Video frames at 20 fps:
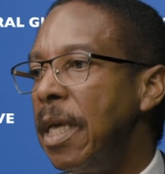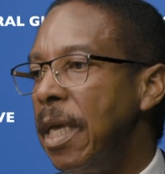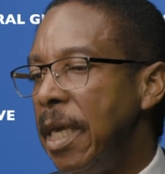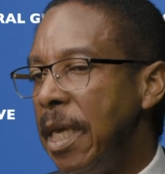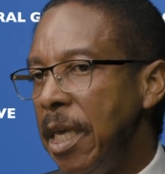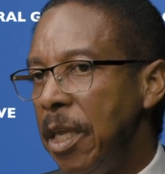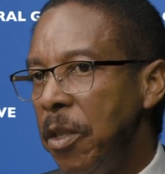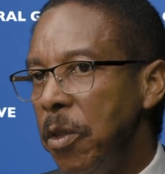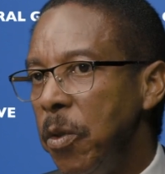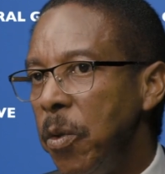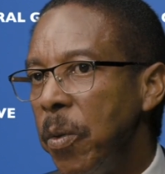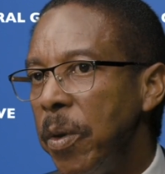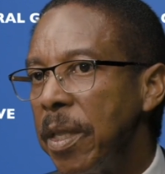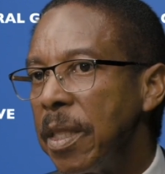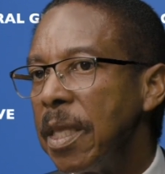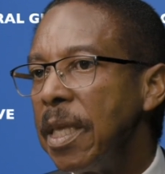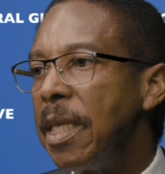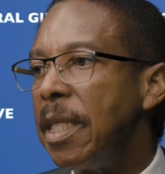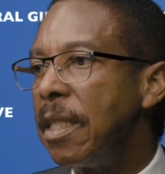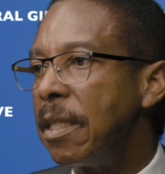He knew it,
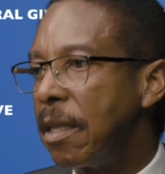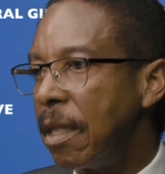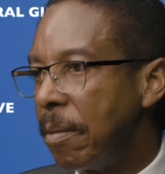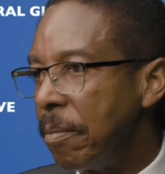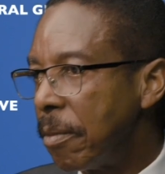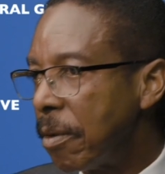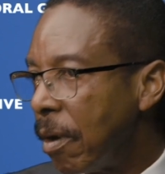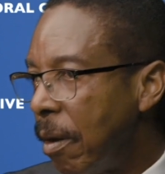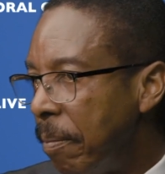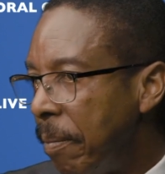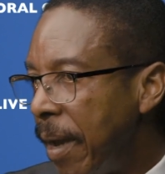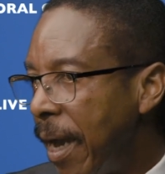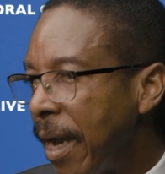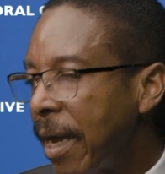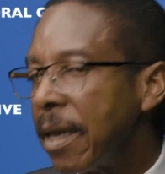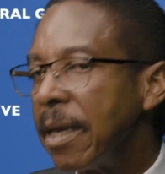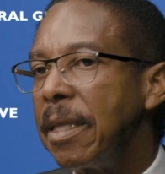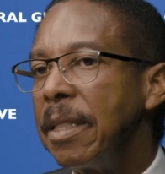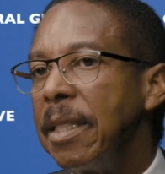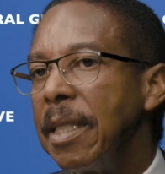tell them, come
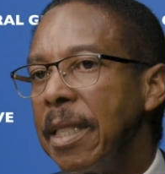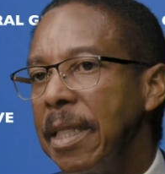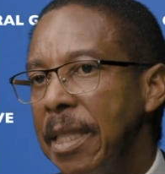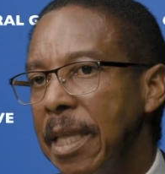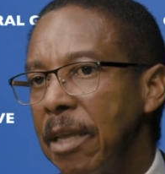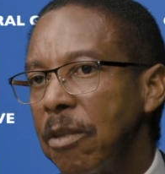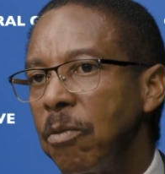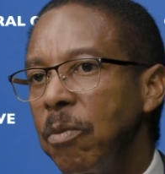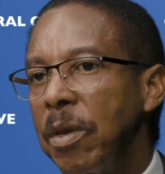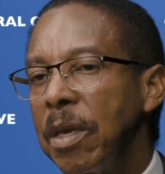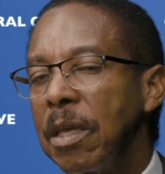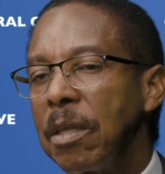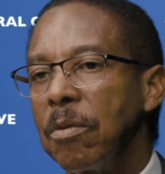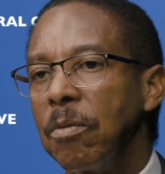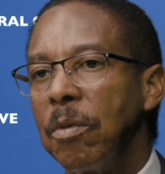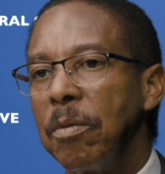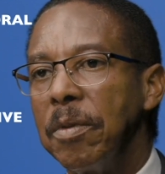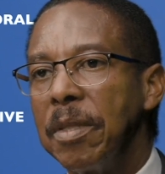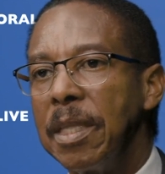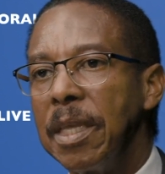back next week, it
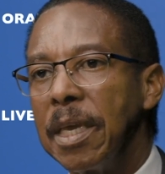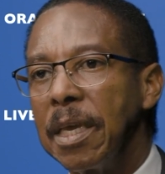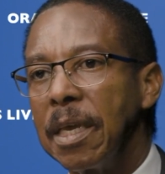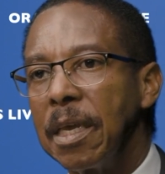will be taken